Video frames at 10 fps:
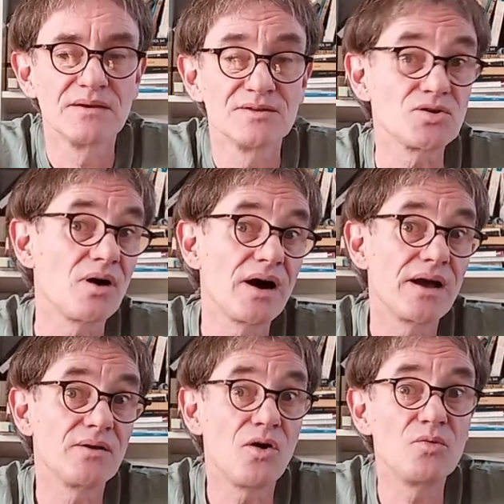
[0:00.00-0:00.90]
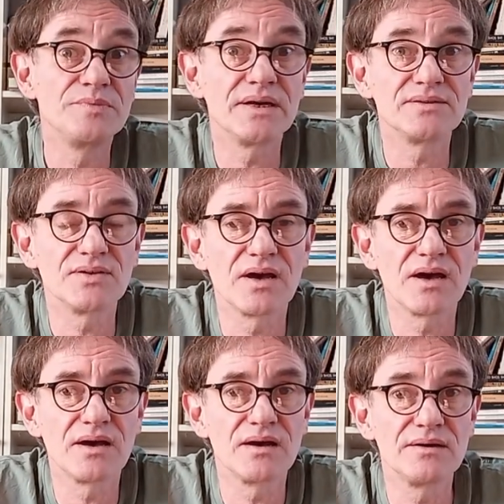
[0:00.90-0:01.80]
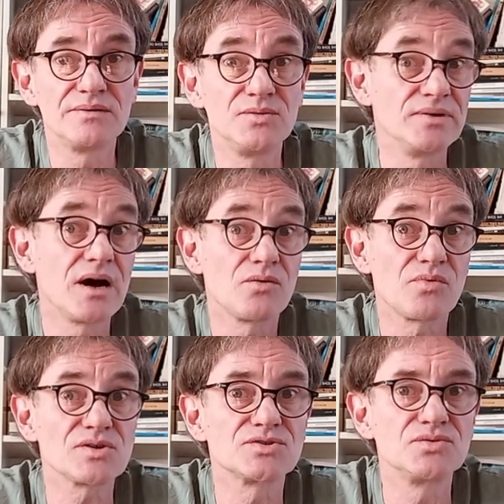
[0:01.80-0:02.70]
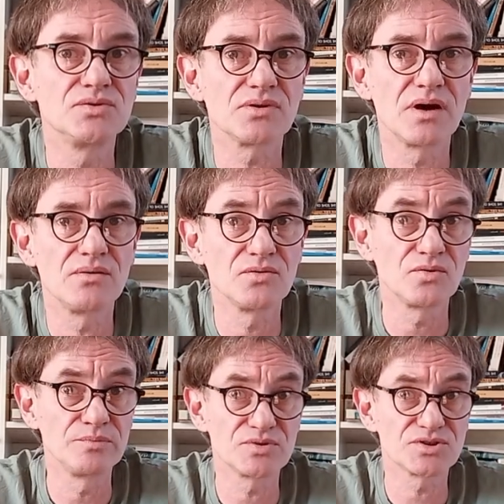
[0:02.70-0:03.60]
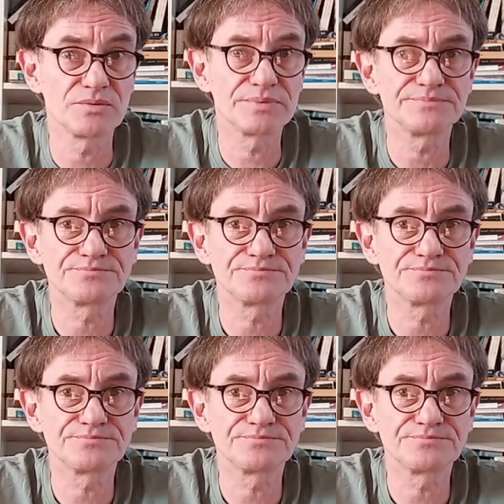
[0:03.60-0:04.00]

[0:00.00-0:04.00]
So I hope that you now rush to your local bookshop,